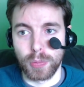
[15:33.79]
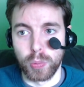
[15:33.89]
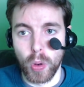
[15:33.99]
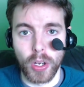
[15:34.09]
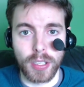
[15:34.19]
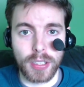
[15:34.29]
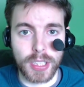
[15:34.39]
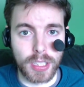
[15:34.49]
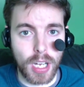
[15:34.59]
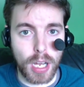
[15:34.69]
one,
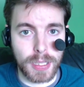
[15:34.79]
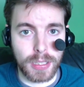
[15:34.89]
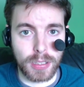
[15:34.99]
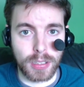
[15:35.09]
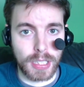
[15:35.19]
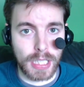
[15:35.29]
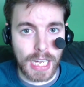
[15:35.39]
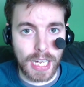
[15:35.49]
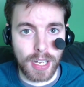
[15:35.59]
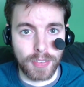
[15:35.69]
Konami
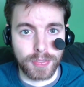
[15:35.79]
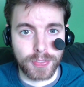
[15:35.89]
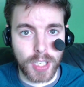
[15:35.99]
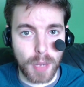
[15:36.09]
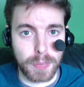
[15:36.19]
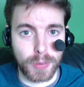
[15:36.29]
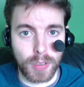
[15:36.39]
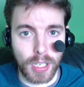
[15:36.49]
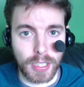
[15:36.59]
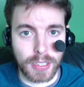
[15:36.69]
have
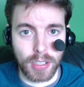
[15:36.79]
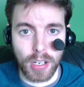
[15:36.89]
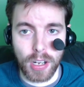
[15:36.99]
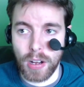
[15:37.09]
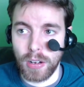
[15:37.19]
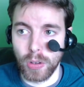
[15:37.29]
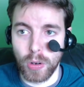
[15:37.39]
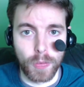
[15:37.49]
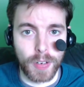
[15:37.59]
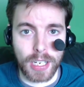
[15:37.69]
copyright all
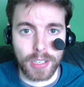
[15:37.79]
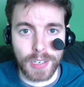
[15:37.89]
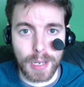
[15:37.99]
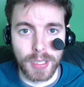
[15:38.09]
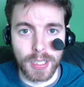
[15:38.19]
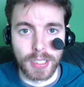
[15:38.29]
over that crap.